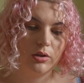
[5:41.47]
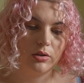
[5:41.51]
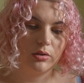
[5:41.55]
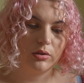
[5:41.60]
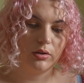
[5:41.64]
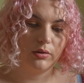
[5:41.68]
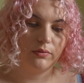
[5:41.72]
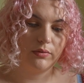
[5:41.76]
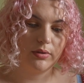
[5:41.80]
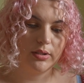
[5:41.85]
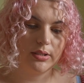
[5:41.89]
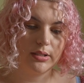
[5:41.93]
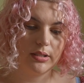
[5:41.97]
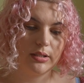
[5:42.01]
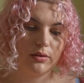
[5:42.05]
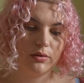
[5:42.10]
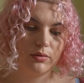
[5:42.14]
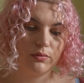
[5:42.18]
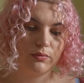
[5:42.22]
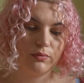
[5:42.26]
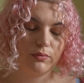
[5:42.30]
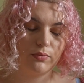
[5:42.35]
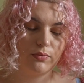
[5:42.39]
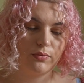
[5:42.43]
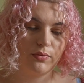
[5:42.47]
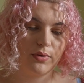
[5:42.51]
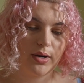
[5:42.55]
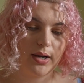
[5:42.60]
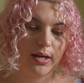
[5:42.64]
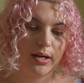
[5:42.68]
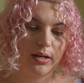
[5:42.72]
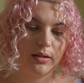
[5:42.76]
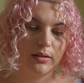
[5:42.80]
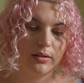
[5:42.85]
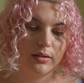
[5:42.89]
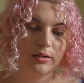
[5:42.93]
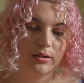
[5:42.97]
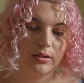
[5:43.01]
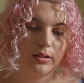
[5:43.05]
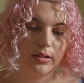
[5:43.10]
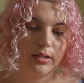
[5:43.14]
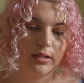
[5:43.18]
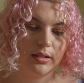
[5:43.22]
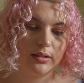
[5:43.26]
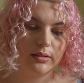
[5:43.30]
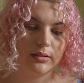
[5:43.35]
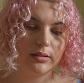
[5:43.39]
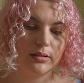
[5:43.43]
So obviously the red
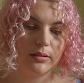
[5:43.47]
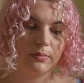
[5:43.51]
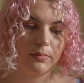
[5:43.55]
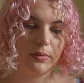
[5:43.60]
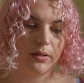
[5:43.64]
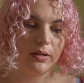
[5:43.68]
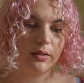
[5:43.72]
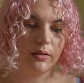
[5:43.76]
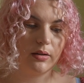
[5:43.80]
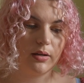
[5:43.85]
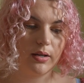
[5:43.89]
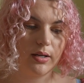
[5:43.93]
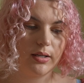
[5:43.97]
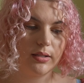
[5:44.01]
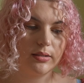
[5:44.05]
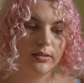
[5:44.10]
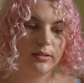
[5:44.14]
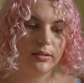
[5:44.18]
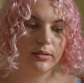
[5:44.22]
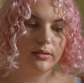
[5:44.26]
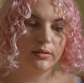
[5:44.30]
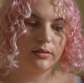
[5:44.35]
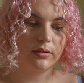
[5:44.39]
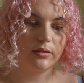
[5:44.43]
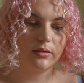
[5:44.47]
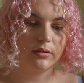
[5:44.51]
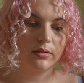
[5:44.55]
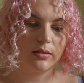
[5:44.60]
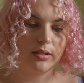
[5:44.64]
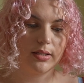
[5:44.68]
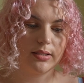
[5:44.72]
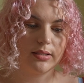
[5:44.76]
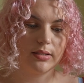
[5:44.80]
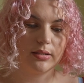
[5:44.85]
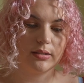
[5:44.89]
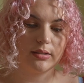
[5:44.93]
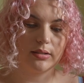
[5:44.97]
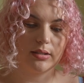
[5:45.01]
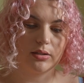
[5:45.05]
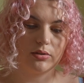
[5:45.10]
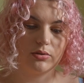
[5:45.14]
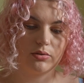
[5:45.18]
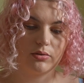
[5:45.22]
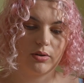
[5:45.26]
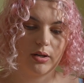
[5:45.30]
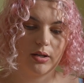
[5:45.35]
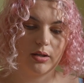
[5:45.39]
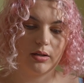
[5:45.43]
needs to be nice and
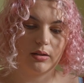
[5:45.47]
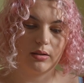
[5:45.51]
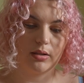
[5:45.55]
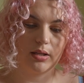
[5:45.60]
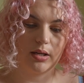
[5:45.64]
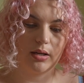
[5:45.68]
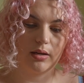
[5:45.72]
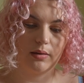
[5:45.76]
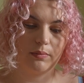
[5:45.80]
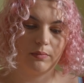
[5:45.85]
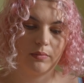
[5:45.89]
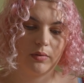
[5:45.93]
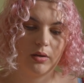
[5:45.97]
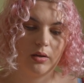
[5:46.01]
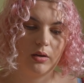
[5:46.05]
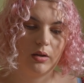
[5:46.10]
saturated there.